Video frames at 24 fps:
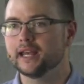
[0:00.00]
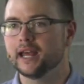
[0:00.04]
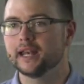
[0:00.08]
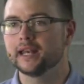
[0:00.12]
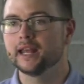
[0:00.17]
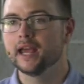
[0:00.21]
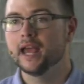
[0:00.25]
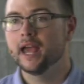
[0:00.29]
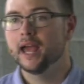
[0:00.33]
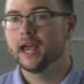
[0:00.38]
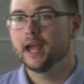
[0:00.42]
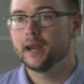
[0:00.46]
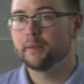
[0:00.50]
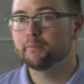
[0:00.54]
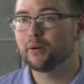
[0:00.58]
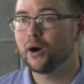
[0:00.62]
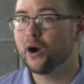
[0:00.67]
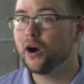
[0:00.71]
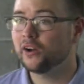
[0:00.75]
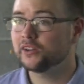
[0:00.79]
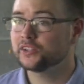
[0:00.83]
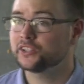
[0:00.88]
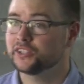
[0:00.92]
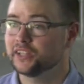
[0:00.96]
And
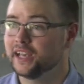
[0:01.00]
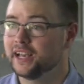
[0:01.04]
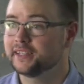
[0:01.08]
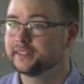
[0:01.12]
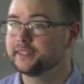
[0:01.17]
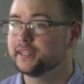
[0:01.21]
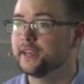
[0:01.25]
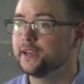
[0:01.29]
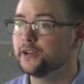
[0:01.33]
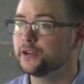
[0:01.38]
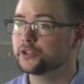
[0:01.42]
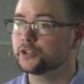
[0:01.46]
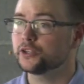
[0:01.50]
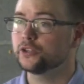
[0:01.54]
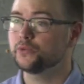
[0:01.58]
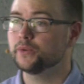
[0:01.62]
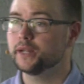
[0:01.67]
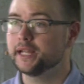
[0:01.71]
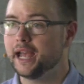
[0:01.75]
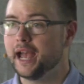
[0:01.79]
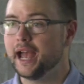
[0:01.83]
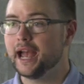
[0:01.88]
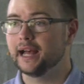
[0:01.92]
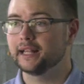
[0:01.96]
Paul says, here's the
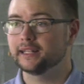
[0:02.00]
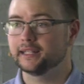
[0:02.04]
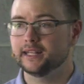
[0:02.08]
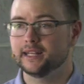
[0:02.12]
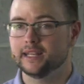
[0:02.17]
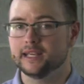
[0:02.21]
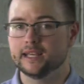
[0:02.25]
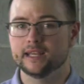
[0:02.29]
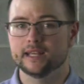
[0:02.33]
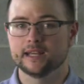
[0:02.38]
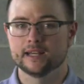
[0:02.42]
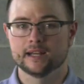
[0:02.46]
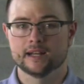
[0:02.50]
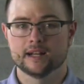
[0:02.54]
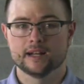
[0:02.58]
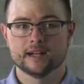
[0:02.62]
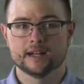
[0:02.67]
reality.